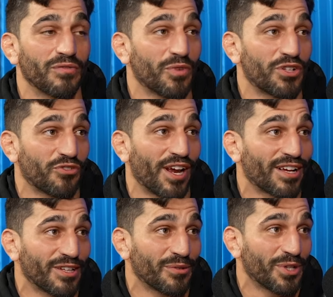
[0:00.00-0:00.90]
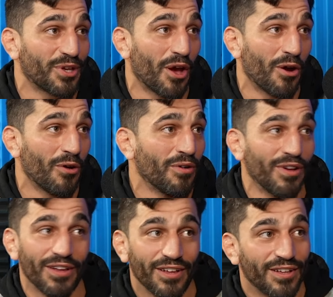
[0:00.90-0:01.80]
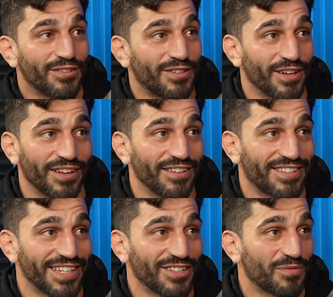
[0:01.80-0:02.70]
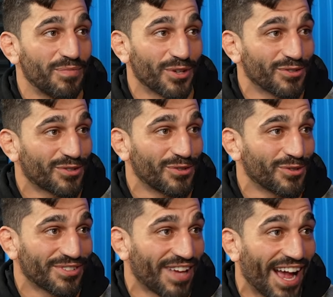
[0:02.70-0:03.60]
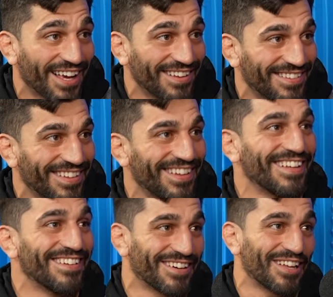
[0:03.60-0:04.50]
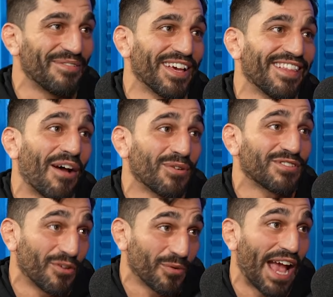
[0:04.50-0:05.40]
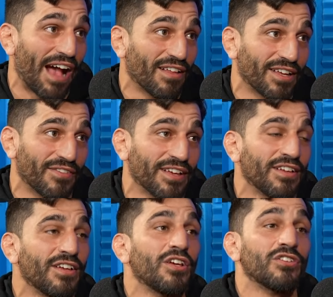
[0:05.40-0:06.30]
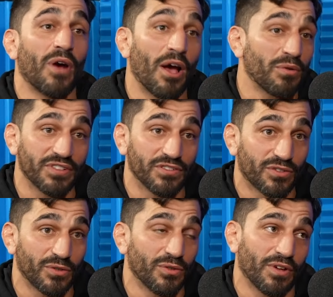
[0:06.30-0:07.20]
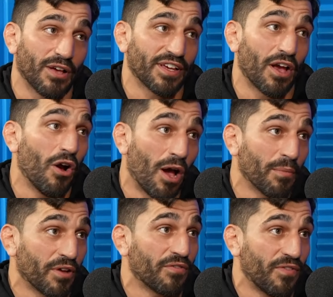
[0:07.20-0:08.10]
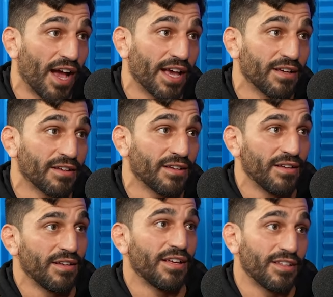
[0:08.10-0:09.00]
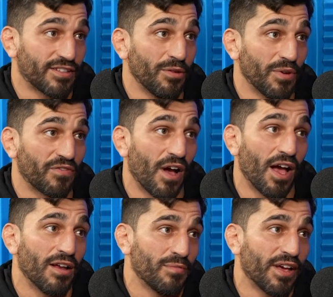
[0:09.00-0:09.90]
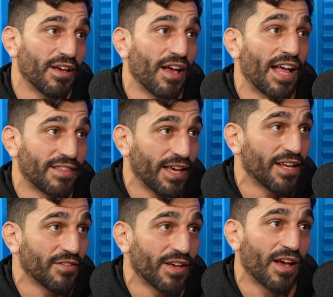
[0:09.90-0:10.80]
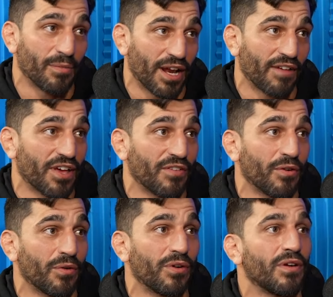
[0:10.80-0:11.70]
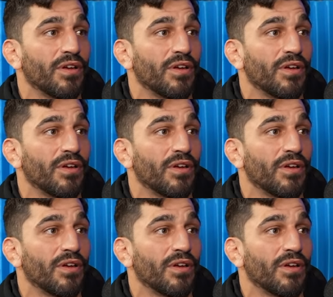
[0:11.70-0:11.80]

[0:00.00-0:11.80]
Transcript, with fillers: Rich Franklin would go to teach middle school science. Yeah. You know what I mean? Yeah. That was the reality of it. So I was in school, I was like, "Oh, I'm going to fight. It's going to be fun, but at the end of it, I'm going to have to have a have, to have,